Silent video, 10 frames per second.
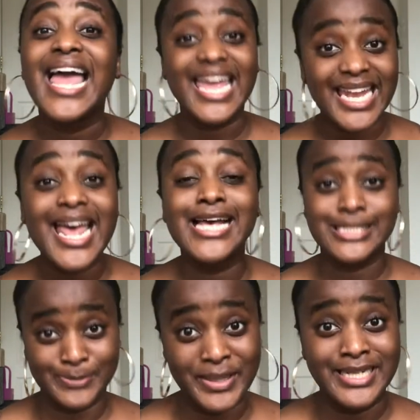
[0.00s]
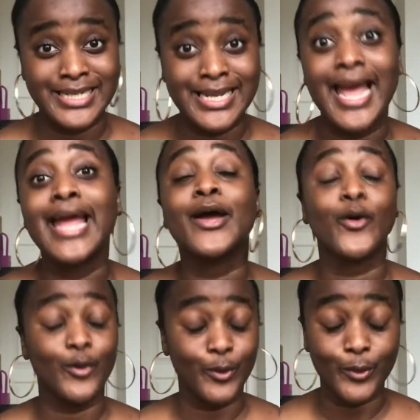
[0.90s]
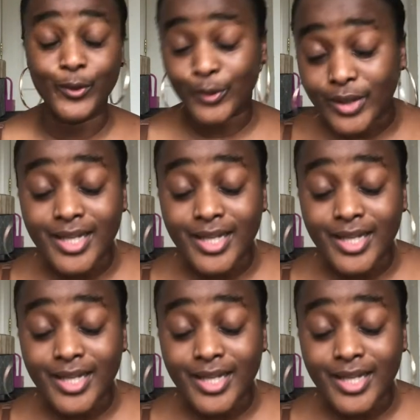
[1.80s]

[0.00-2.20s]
It has been a whole